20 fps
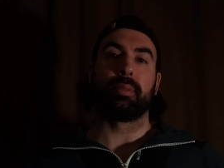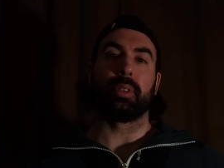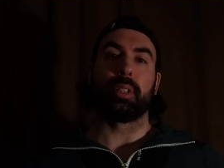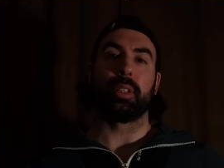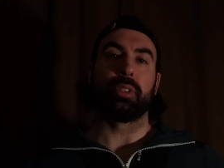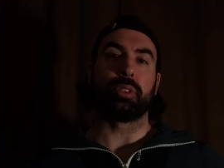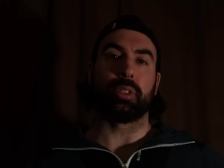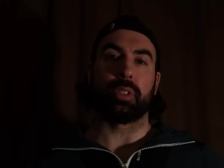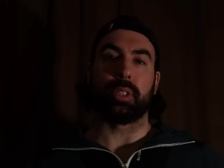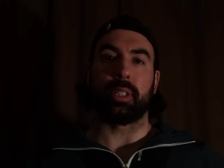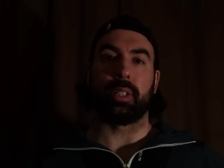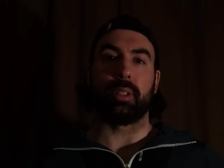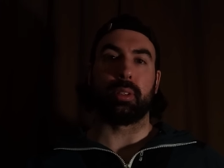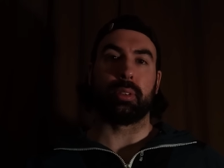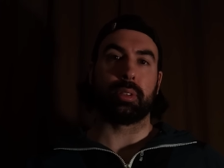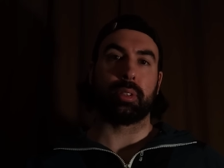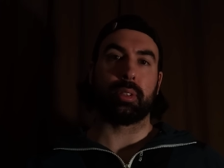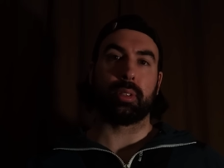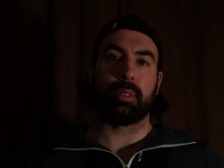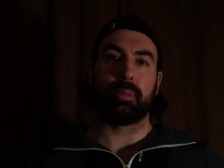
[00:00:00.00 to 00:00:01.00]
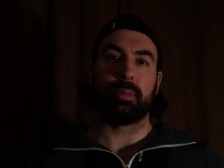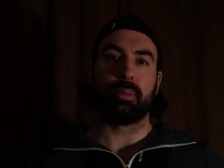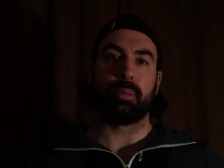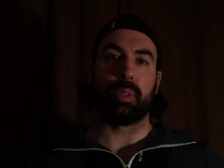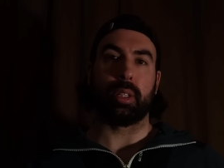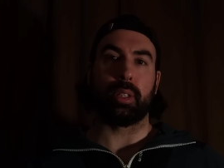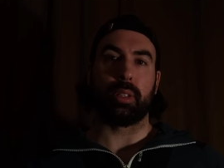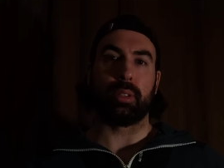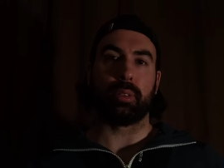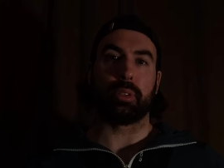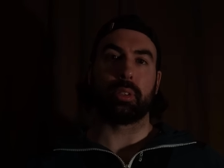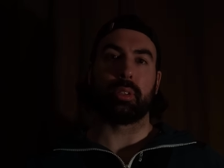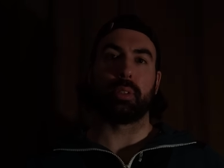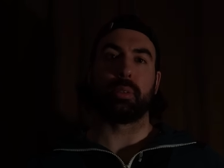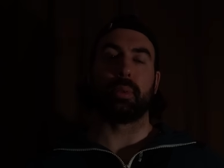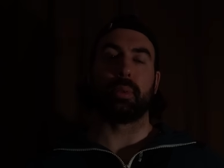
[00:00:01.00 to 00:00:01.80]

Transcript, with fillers: It usually goes one of those two